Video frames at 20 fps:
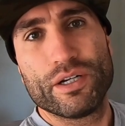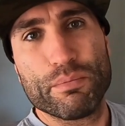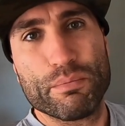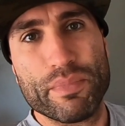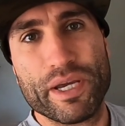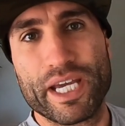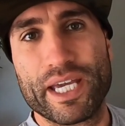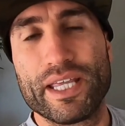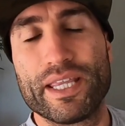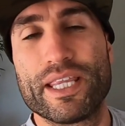up
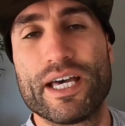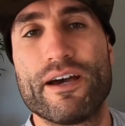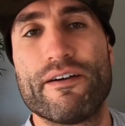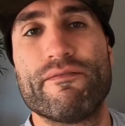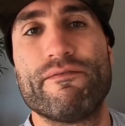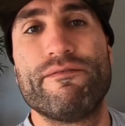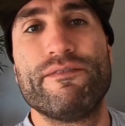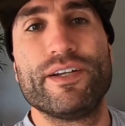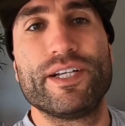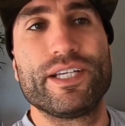making
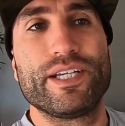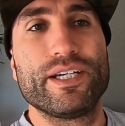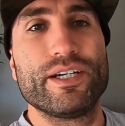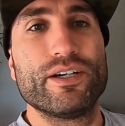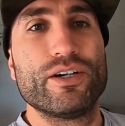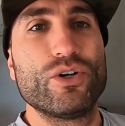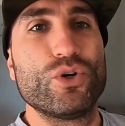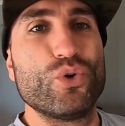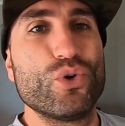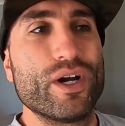that
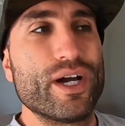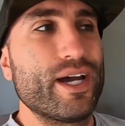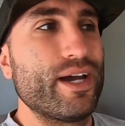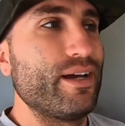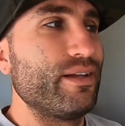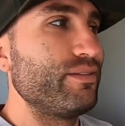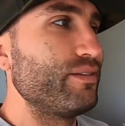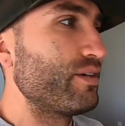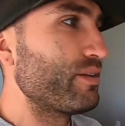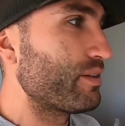video,
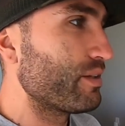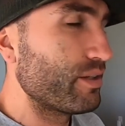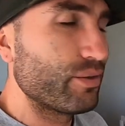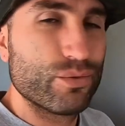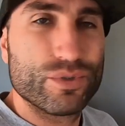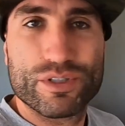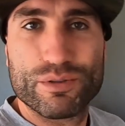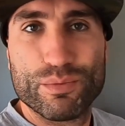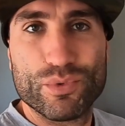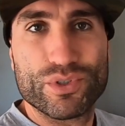and not that
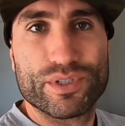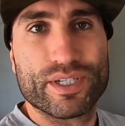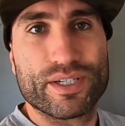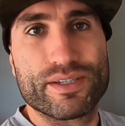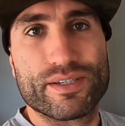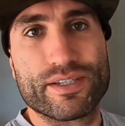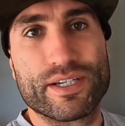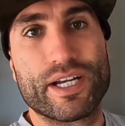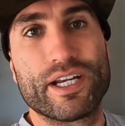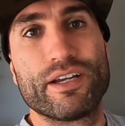it was the most
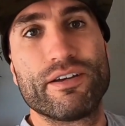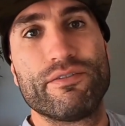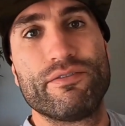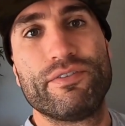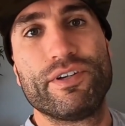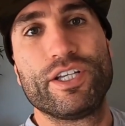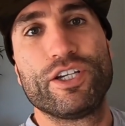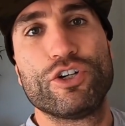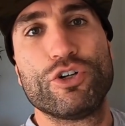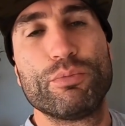exciting
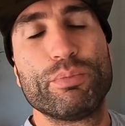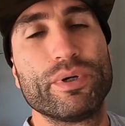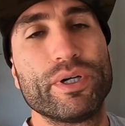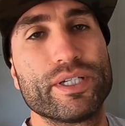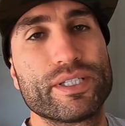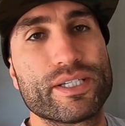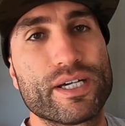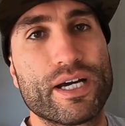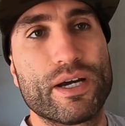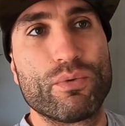video,
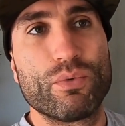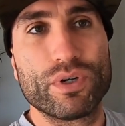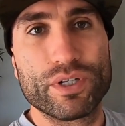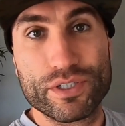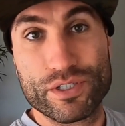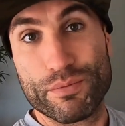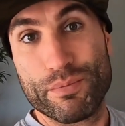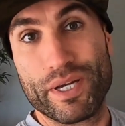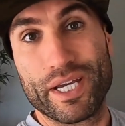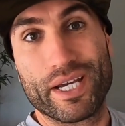but I
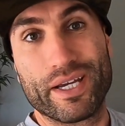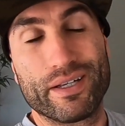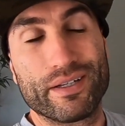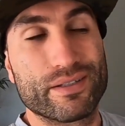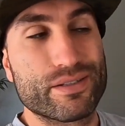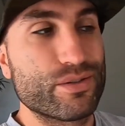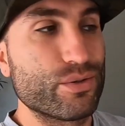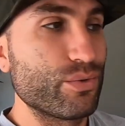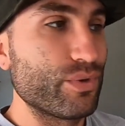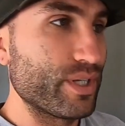wanted to make
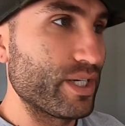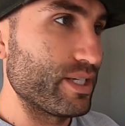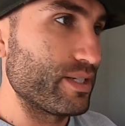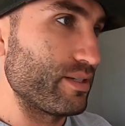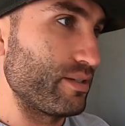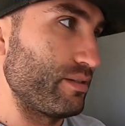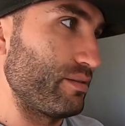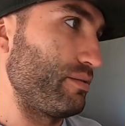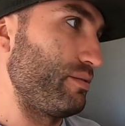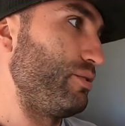it so
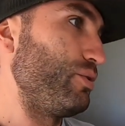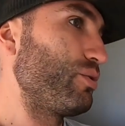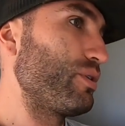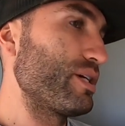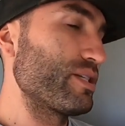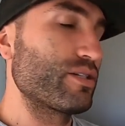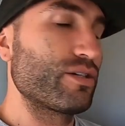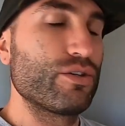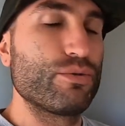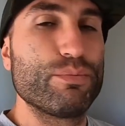that you
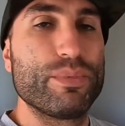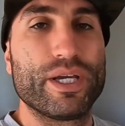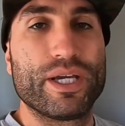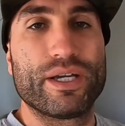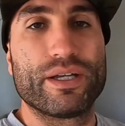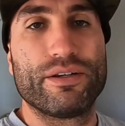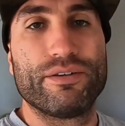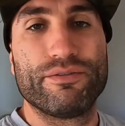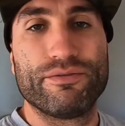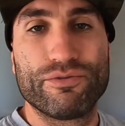guys could
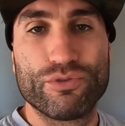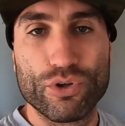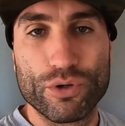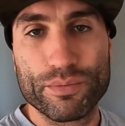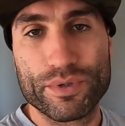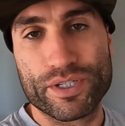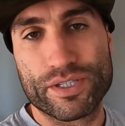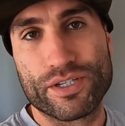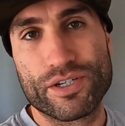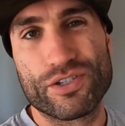make an
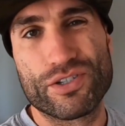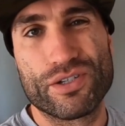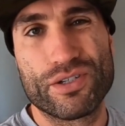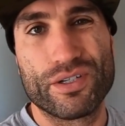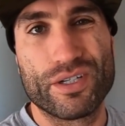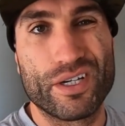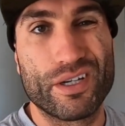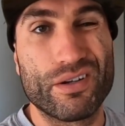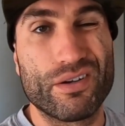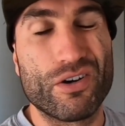informed
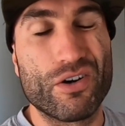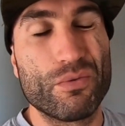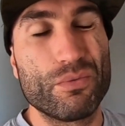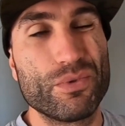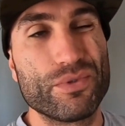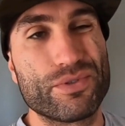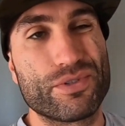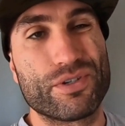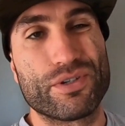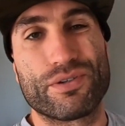decision and
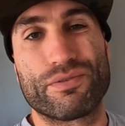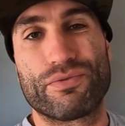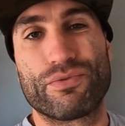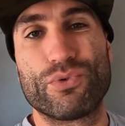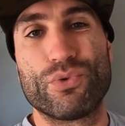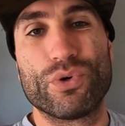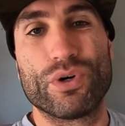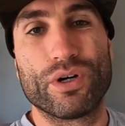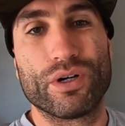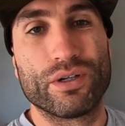almost just
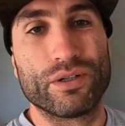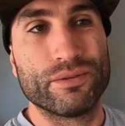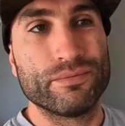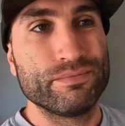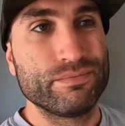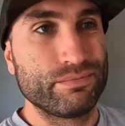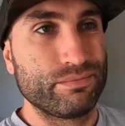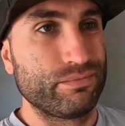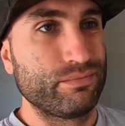for